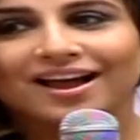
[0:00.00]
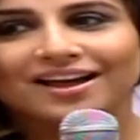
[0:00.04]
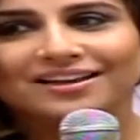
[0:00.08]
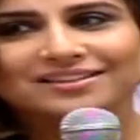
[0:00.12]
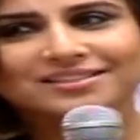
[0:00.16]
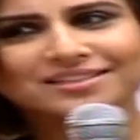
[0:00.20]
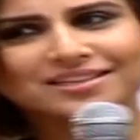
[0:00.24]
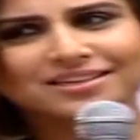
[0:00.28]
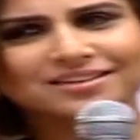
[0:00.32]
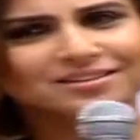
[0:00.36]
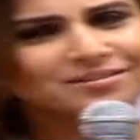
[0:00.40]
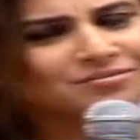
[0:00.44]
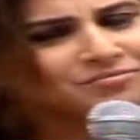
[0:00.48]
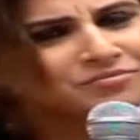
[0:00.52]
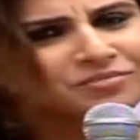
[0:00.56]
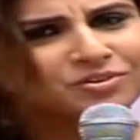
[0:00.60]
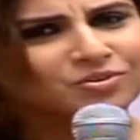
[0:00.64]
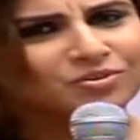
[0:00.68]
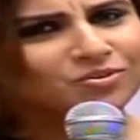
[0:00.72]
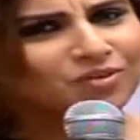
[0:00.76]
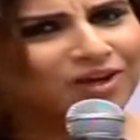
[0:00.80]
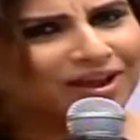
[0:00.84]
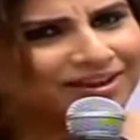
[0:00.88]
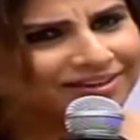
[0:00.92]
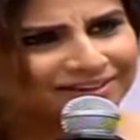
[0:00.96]
I said, you
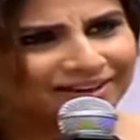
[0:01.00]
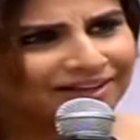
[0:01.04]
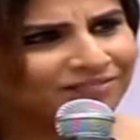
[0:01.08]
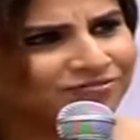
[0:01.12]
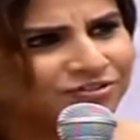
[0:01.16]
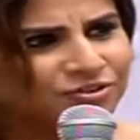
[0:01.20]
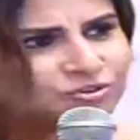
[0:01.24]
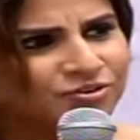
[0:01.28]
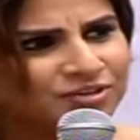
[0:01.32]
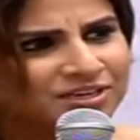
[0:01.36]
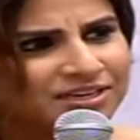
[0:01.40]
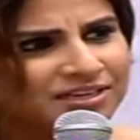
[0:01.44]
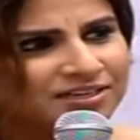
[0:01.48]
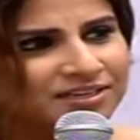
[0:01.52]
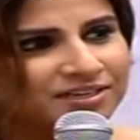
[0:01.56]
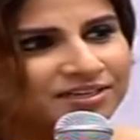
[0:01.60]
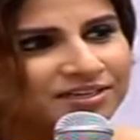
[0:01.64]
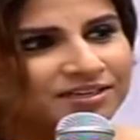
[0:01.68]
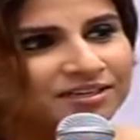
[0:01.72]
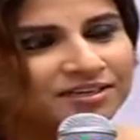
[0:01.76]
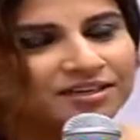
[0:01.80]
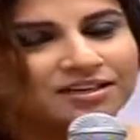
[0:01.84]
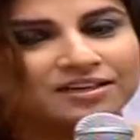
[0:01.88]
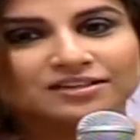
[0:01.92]
know, I'd love to read it.